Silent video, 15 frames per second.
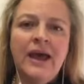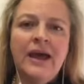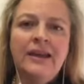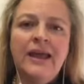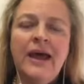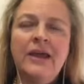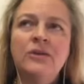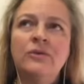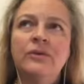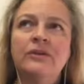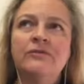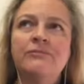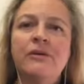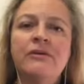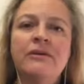and how you
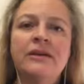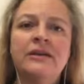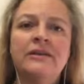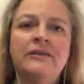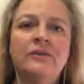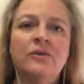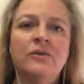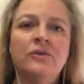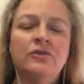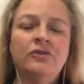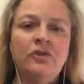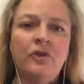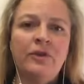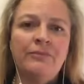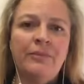experience your
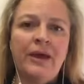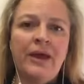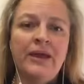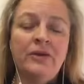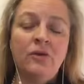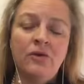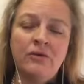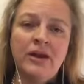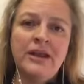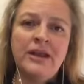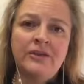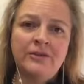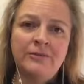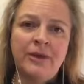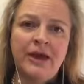joint pain or any
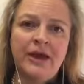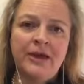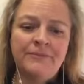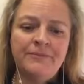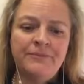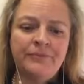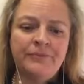other pain.